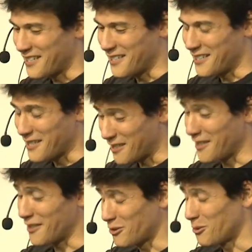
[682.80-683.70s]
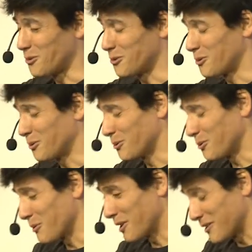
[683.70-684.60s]
And I say to
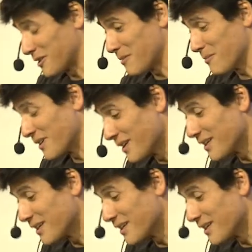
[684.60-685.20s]
my team,